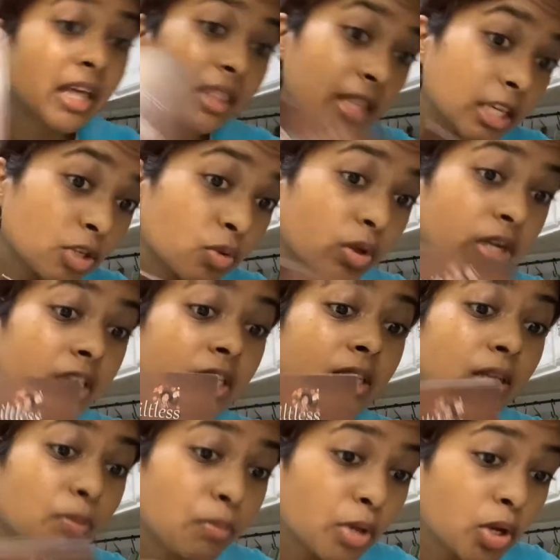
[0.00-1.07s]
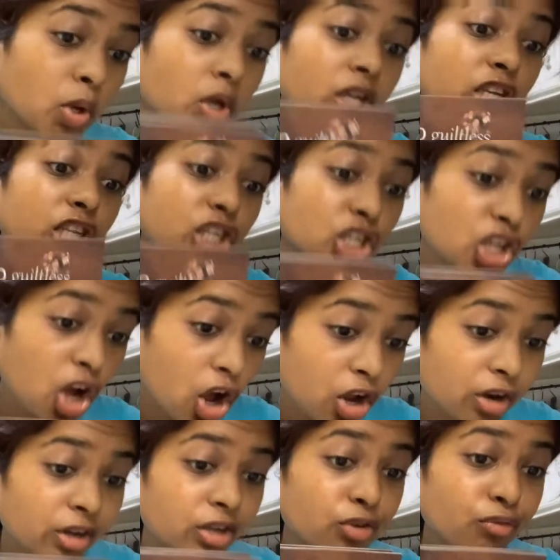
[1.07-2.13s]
This one is purely chocolate